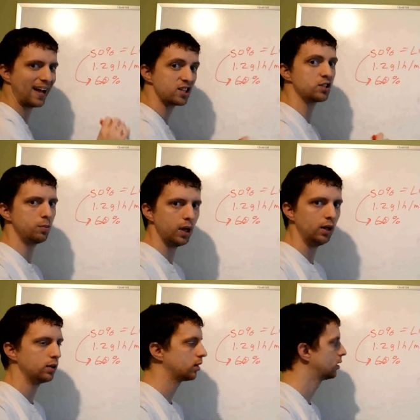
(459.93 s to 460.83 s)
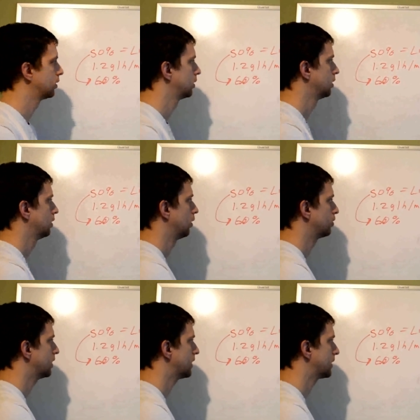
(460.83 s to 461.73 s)
estimate
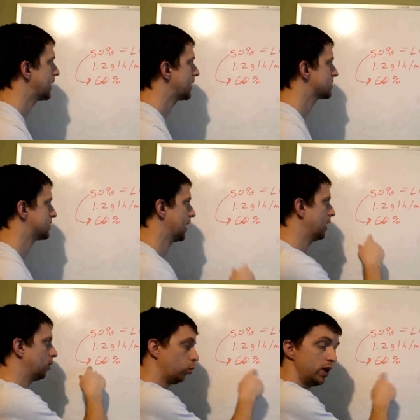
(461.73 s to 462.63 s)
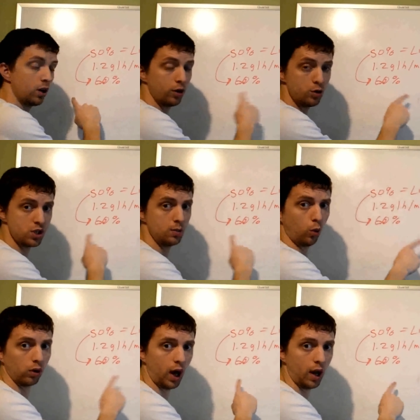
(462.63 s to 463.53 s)
or take a guess that we are using
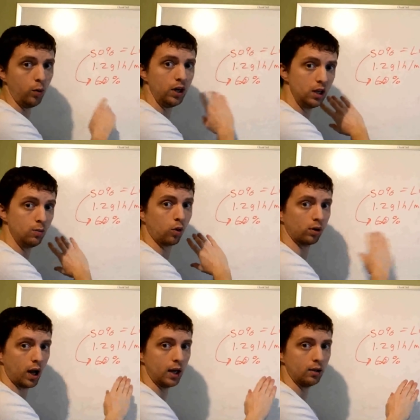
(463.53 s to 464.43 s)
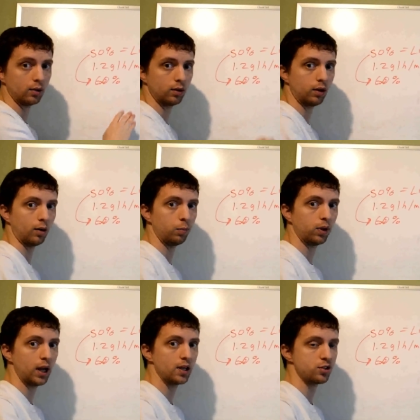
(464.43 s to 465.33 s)
more light, we need more light. Our
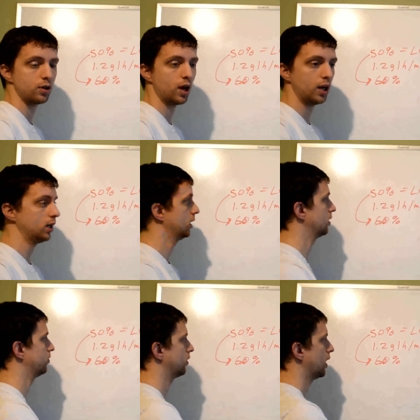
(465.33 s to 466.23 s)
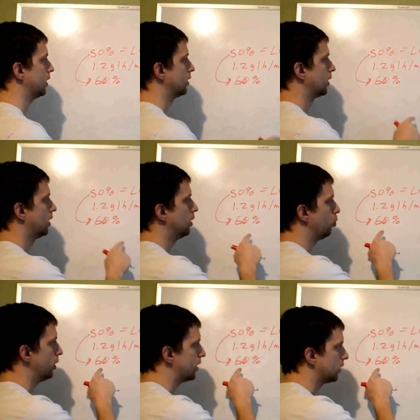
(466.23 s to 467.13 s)
plants are not getting enough light.
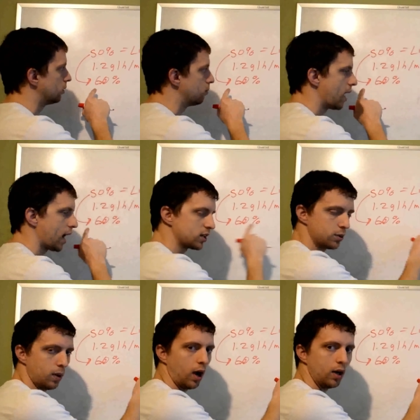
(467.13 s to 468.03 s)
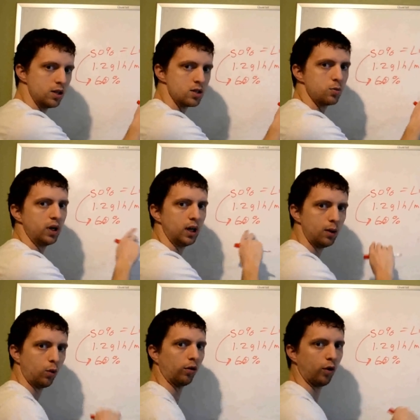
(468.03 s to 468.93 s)
We can maximize, we can
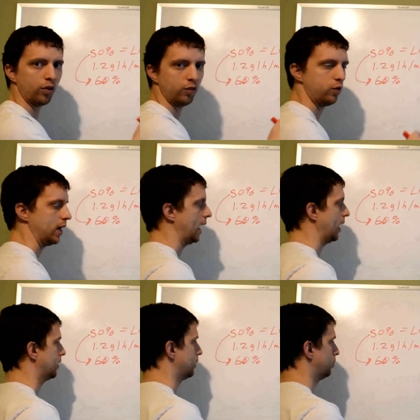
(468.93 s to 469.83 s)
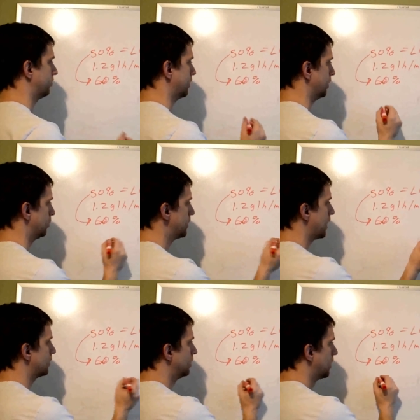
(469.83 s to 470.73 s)
get more growth if we add 10%.
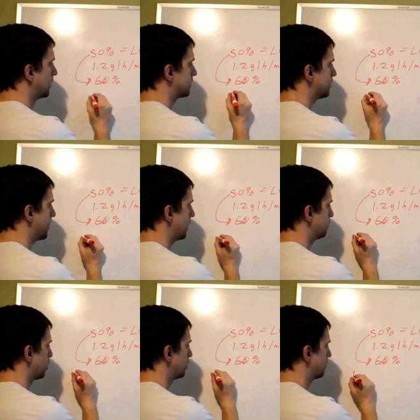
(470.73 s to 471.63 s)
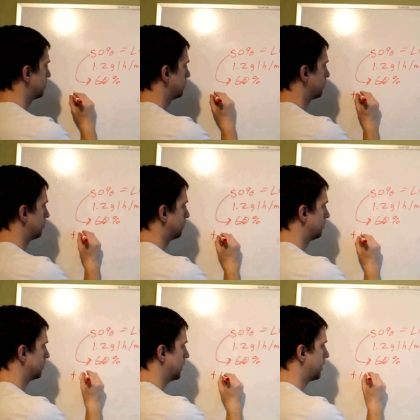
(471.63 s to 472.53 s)
And let's see we add
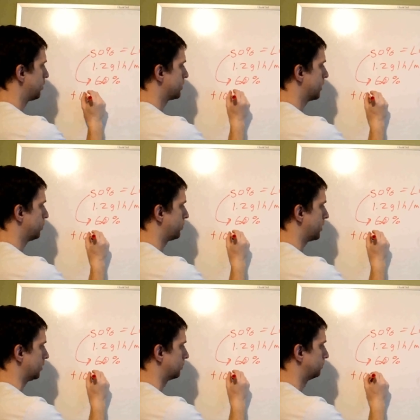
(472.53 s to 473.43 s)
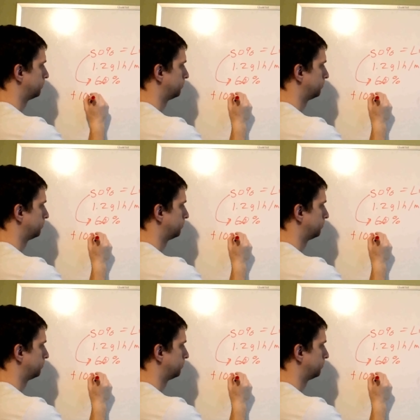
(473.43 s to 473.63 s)
another 10%.